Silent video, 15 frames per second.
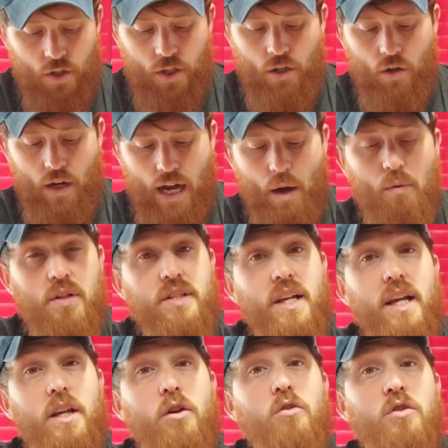I would
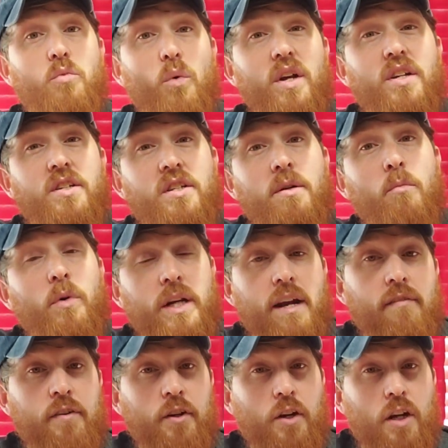say use wisdom
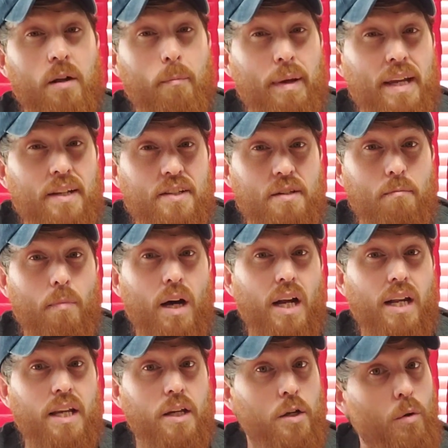whenever you're going to meet
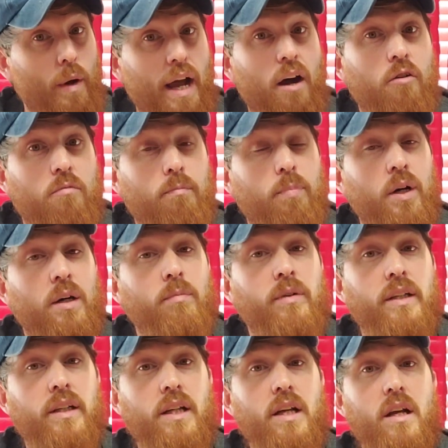somebody, out in
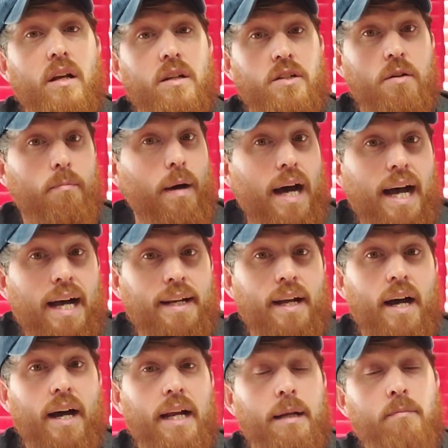public to buy an
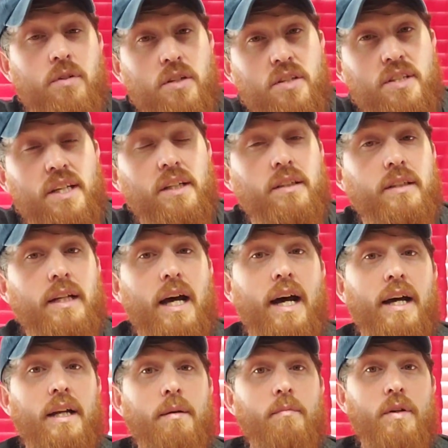item, to sell an
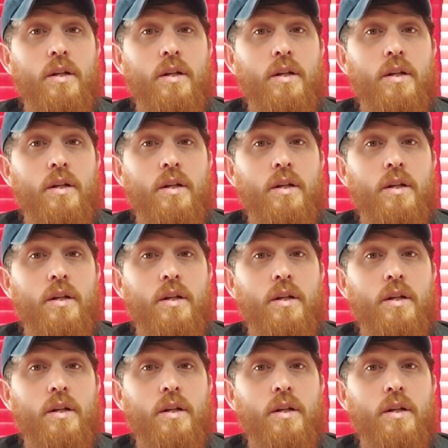item.